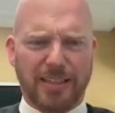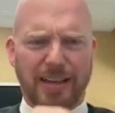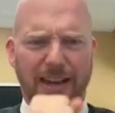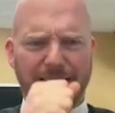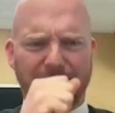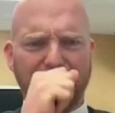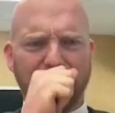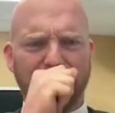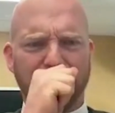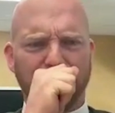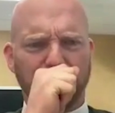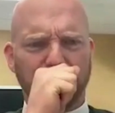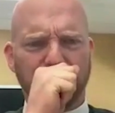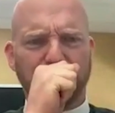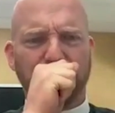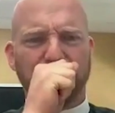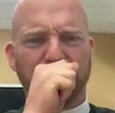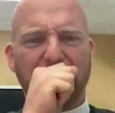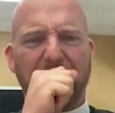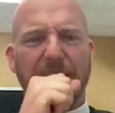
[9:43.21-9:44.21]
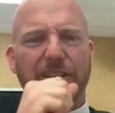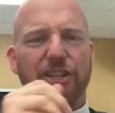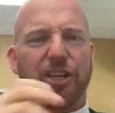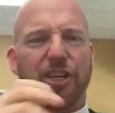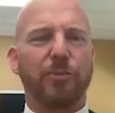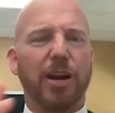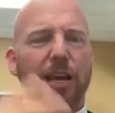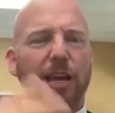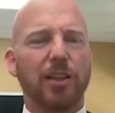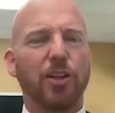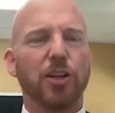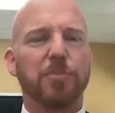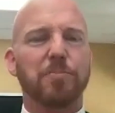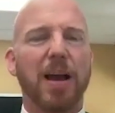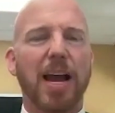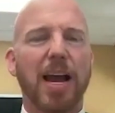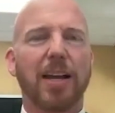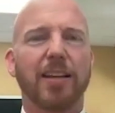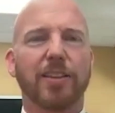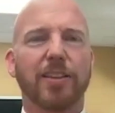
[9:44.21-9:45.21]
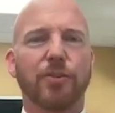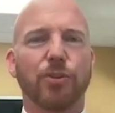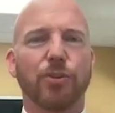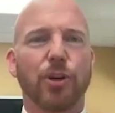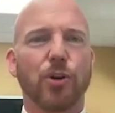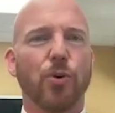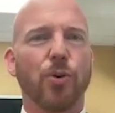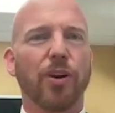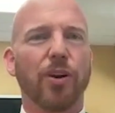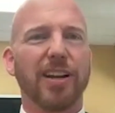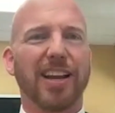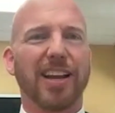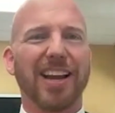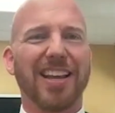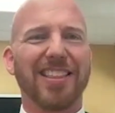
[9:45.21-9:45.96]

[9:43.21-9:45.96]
I think actually when I look back at the recording,